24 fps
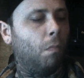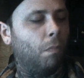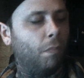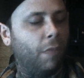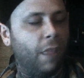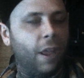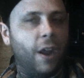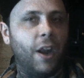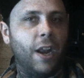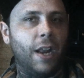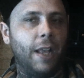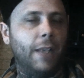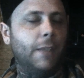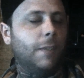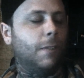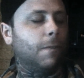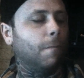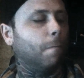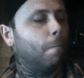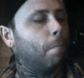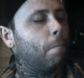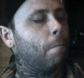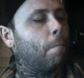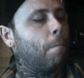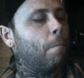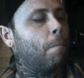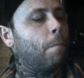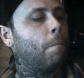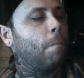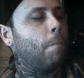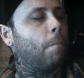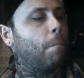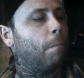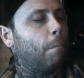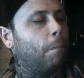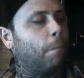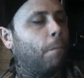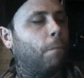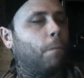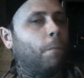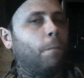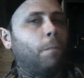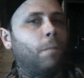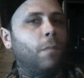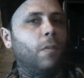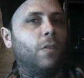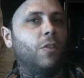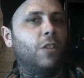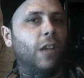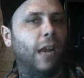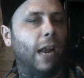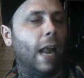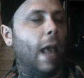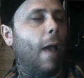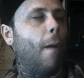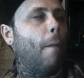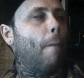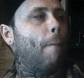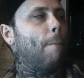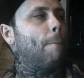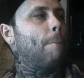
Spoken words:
There it is. Check it out.